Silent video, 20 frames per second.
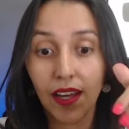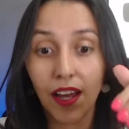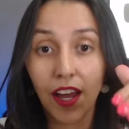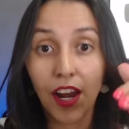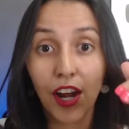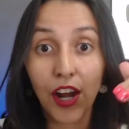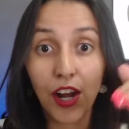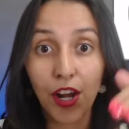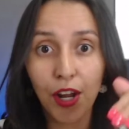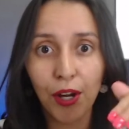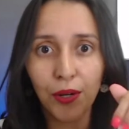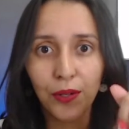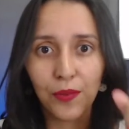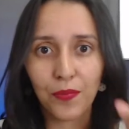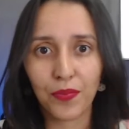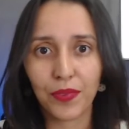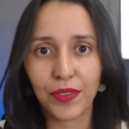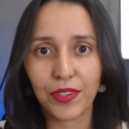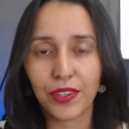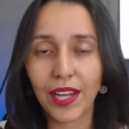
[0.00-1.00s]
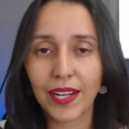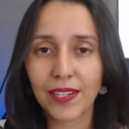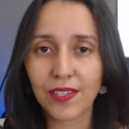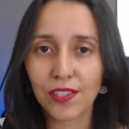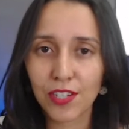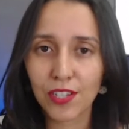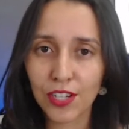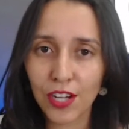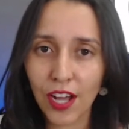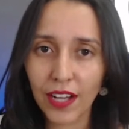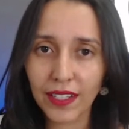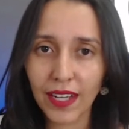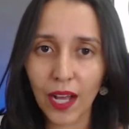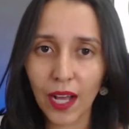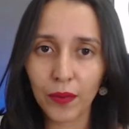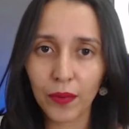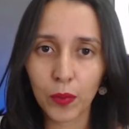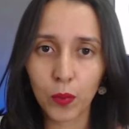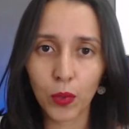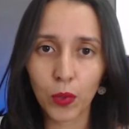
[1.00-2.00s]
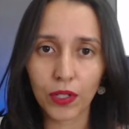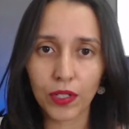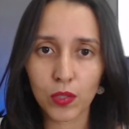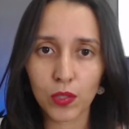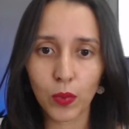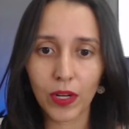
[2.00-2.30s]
No, that's not how it works.